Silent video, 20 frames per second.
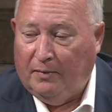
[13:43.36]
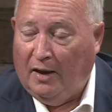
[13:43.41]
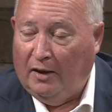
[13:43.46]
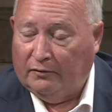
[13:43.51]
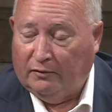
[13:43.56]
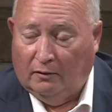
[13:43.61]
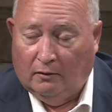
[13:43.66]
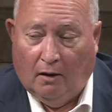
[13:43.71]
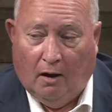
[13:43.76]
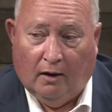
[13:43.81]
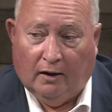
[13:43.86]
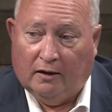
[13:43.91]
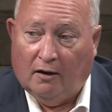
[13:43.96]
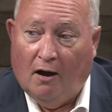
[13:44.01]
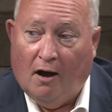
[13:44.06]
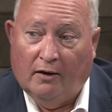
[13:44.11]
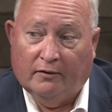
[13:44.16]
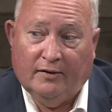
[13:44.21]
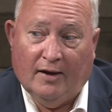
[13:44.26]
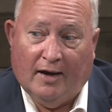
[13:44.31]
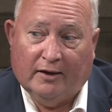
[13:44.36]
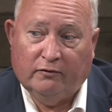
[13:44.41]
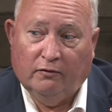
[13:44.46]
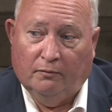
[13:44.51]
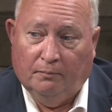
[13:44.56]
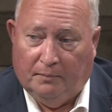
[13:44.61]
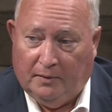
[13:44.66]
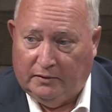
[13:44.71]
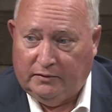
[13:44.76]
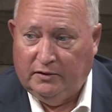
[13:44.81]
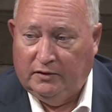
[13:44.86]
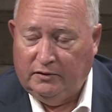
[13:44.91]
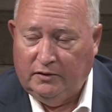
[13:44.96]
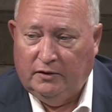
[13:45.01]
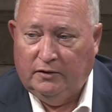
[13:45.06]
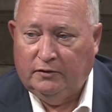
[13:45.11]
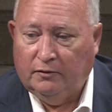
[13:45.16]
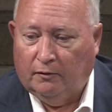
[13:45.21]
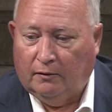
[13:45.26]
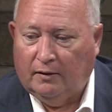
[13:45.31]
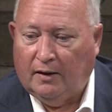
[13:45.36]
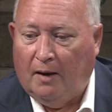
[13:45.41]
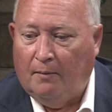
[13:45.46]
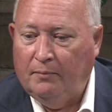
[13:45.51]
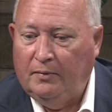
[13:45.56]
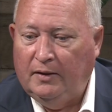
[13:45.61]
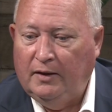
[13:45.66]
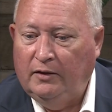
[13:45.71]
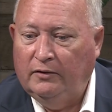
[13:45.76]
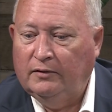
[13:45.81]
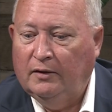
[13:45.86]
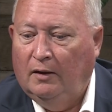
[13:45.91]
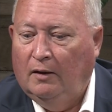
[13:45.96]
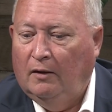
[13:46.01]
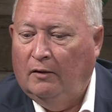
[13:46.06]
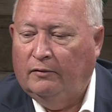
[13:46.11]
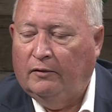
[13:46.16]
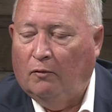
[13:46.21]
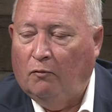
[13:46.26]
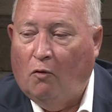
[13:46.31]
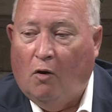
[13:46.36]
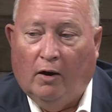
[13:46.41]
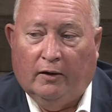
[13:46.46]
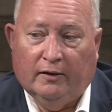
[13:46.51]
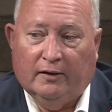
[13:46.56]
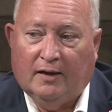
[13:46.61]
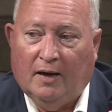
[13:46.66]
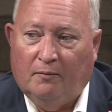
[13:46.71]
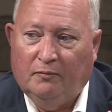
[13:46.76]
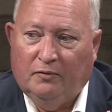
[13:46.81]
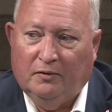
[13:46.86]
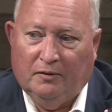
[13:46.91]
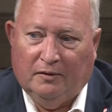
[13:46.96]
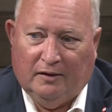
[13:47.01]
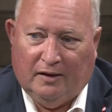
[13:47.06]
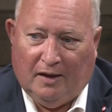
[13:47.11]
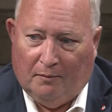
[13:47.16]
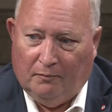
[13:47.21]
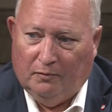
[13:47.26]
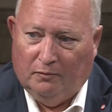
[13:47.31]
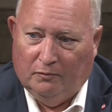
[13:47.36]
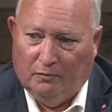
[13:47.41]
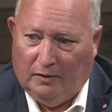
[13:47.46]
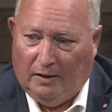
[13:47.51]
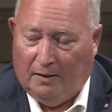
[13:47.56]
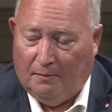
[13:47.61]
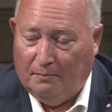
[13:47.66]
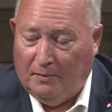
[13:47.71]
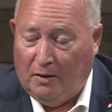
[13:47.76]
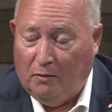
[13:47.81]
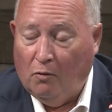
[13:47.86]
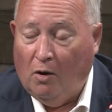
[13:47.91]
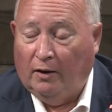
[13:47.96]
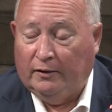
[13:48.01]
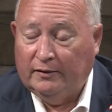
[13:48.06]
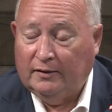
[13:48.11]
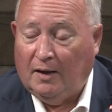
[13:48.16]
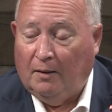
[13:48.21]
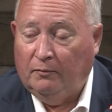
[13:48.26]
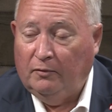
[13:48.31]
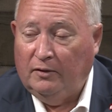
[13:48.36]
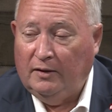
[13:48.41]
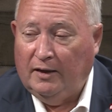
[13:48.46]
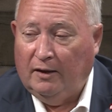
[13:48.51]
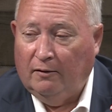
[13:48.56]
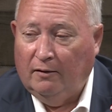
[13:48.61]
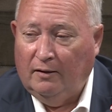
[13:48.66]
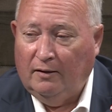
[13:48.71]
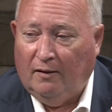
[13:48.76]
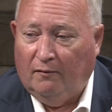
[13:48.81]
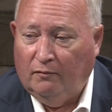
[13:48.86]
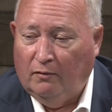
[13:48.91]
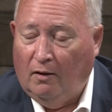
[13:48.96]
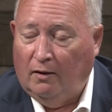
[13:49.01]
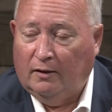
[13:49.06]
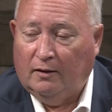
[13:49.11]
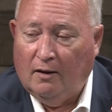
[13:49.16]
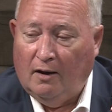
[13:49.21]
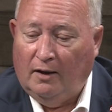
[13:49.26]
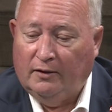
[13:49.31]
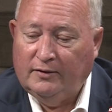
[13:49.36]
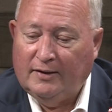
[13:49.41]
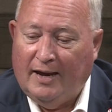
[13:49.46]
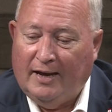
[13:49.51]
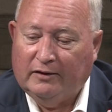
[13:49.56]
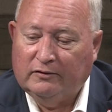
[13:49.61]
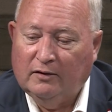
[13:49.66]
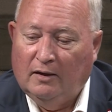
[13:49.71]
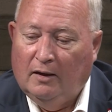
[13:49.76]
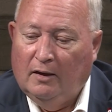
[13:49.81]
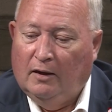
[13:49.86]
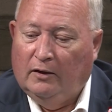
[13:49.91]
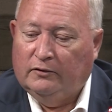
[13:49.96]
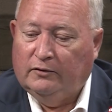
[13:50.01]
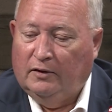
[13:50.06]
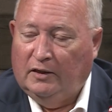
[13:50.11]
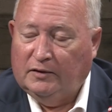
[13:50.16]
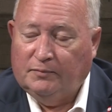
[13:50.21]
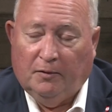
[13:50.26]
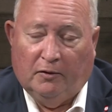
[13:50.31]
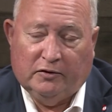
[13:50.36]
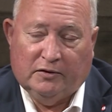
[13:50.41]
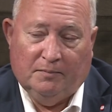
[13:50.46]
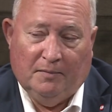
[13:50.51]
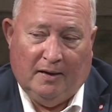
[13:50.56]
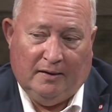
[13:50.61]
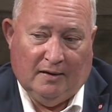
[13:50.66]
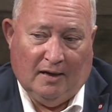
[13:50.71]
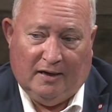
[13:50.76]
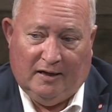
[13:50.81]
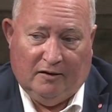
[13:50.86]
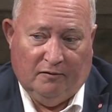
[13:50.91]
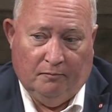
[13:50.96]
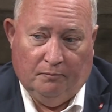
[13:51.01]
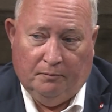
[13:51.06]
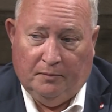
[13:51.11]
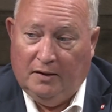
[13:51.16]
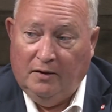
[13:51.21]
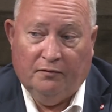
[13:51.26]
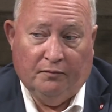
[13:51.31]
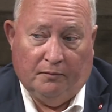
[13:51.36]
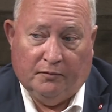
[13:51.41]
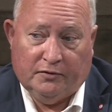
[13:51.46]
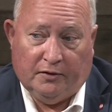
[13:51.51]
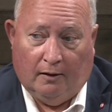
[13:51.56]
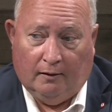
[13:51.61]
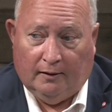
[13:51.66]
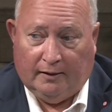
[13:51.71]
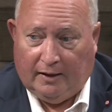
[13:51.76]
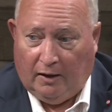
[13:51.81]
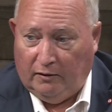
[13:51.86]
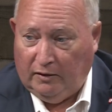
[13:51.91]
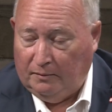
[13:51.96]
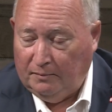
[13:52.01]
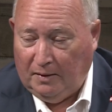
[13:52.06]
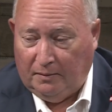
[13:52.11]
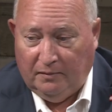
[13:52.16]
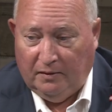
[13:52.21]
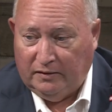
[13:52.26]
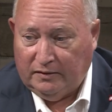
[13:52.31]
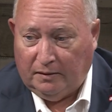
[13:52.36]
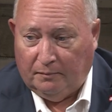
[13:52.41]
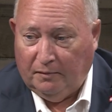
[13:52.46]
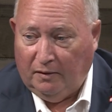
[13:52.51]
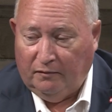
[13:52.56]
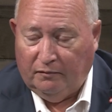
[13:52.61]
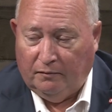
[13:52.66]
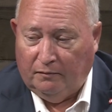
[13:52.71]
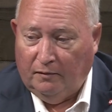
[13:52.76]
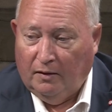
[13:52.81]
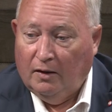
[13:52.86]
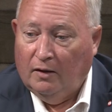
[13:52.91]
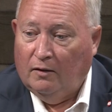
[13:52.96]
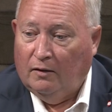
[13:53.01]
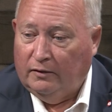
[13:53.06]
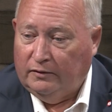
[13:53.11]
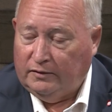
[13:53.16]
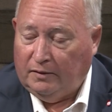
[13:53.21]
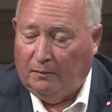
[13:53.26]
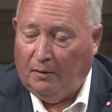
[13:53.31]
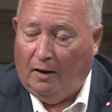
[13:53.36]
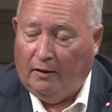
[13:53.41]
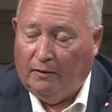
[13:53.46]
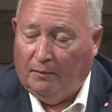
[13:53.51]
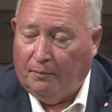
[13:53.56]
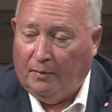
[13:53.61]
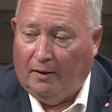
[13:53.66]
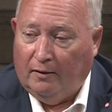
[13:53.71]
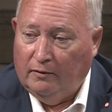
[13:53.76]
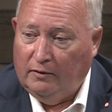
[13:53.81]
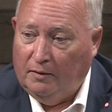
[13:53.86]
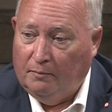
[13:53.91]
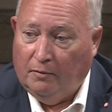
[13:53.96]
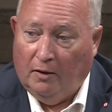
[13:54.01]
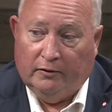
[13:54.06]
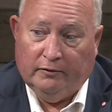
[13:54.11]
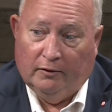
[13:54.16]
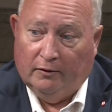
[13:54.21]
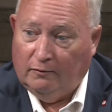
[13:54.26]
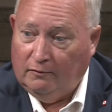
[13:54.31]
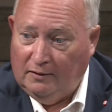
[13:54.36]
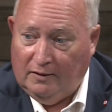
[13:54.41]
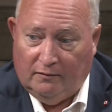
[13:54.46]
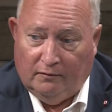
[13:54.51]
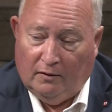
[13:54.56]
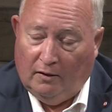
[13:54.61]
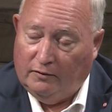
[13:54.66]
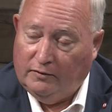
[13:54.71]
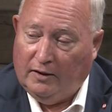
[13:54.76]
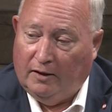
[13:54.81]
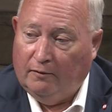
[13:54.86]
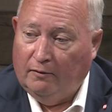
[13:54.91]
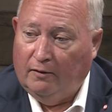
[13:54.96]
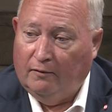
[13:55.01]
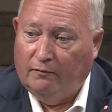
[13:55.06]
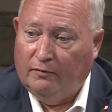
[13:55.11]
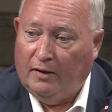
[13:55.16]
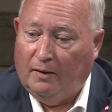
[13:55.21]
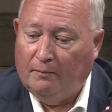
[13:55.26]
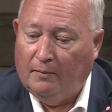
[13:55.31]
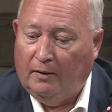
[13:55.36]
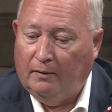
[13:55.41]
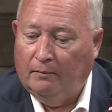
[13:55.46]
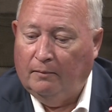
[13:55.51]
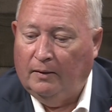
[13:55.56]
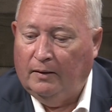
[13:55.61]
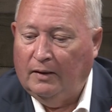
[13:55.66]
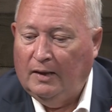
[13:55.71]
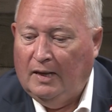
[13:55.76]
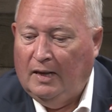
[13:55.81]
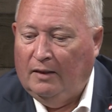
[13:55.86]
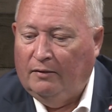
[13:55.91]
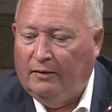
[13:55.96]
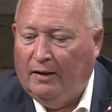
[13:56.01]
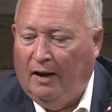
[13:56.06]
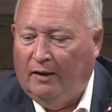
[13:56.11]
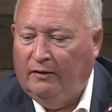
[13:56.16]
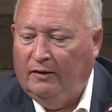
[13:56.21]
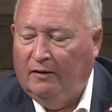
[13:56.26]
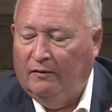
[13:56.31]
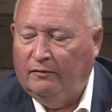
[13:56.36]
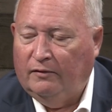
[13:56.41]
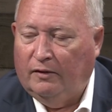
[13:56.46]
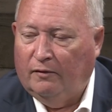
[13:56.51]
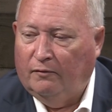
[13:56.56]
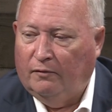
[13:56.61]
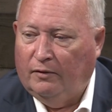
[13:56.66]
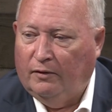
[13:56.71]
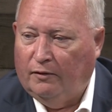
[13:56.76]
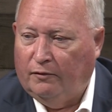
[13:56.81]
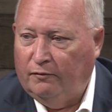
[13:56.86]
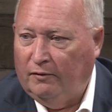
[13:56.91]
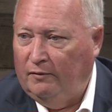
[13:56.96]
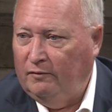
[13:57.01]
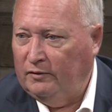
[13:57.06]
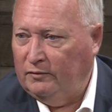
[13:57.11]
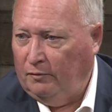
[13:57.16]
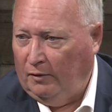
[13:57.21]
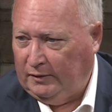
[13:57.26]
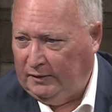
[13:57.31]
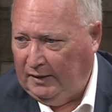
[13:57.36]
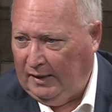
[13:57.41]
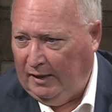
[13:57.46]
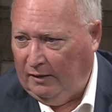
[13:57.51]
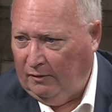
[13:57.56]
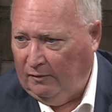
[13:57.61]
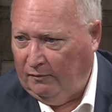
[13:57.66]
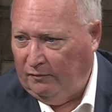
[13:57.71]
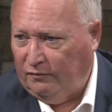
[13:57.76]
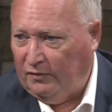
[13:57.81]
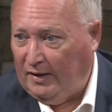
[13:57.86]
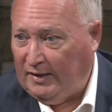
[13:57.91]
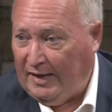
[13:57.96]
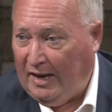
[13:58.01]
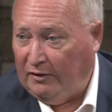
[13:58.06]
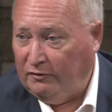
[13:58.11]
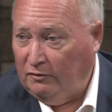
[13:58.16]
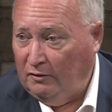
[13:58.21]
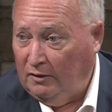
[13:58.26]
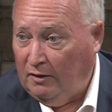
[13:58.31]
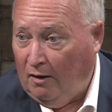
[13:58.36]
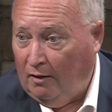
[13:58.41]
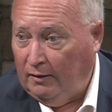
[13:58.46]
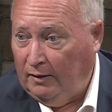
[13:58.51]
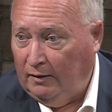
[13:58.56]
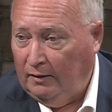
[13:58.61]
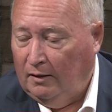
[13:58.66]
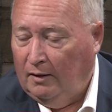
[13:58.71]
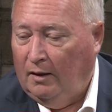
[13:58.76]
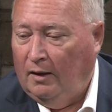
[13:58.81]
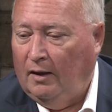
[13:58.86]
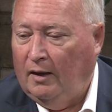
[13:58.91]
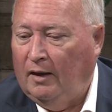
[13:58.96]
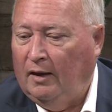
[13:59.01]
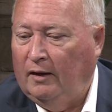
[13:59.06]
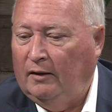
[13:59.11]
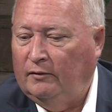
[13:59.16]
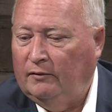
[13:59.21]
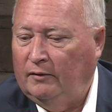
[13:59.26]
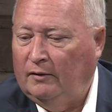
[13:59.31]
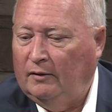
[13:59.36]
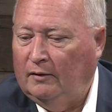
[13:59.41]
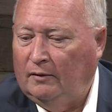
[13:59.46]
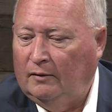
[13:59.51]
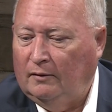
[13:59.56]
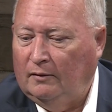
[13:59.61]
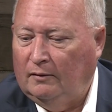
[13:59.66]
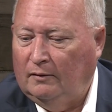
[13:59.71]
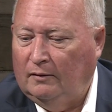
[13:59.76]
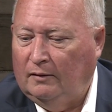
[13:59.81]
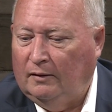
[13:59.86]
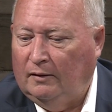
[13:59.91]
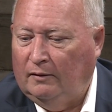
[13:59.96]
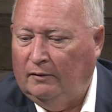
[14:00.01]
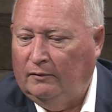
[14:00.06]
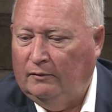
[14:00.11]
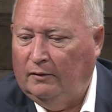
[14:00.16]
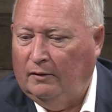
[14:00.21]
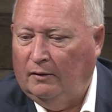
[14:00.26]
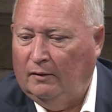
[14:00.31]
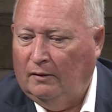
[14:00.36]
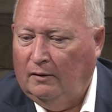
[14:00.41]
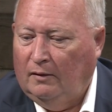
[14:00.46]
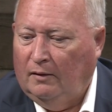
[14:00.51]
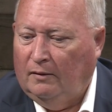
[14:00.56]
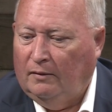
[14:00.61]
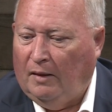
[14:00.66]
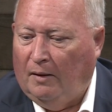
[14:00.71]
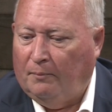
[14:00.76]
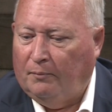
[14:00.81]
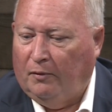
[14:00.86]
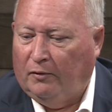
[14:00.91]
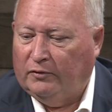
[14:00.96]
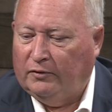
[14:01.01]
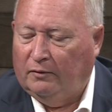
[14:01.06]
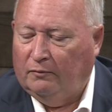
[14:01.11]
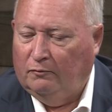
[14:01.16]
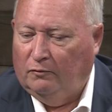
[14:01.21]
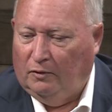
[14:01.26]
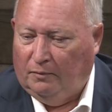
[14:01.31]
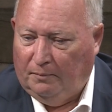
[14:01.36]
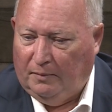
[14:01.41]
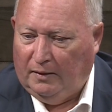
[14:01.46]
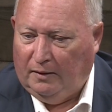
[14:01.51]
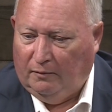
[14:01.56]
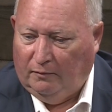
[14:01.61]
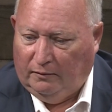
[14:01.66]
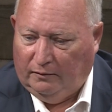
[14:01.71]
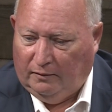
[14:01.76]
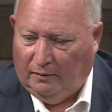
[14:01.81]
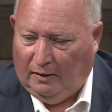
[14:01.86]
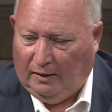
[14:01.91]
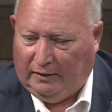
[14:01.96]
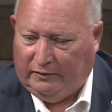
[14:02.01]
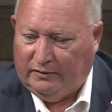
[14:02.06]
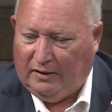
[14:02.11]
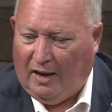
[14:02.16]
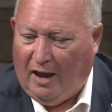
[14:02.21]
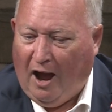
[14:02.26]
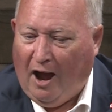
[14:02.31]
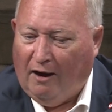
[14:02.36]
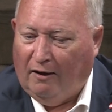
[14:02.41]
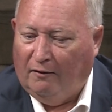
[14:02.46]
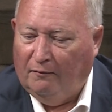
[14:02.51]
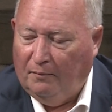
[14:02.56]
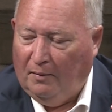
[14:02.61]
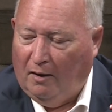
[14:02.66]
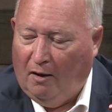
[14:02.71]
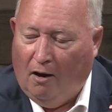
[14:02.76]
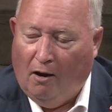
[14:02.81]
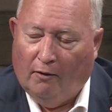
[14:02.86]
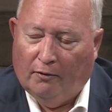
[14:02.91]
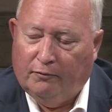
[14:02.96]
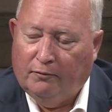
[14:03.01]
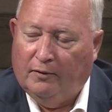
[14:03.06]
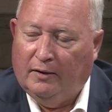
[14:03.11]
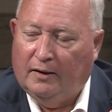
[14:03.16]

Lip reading: has a lot of contacts with businesses or companies that that may want to come to the area, to have a lot of contacts. So this person may not even be from Charlotte County, maybe somebody from some other part of New Brunswick or even Ontario for that matter. But the idea of the three of us work together financially on it, and that person would be, like I say, hired by all three